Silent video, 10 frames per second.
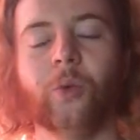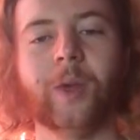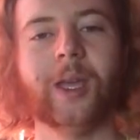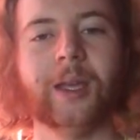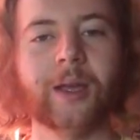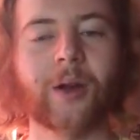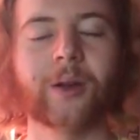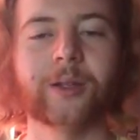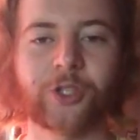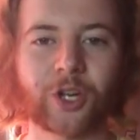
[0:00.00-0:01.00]
we
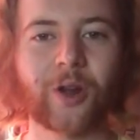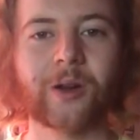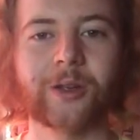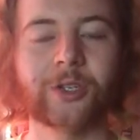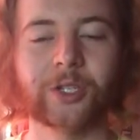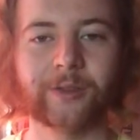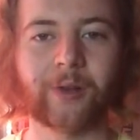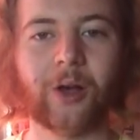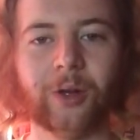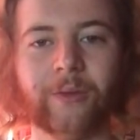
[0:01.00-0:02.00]
are in charge
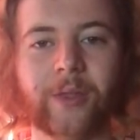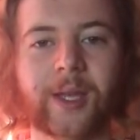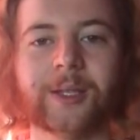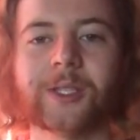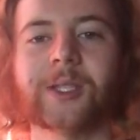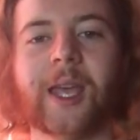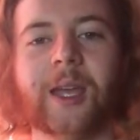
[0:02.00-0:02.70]
of all of this,